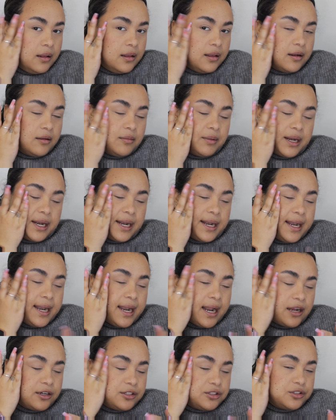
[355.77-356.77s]
a little bit of
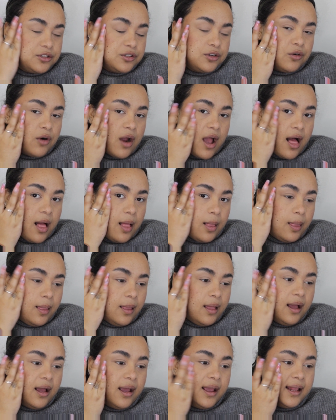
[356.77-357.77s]
natural
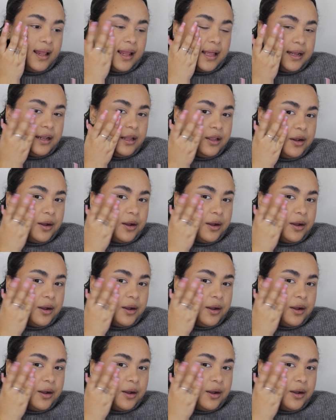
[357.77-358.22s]
highlight,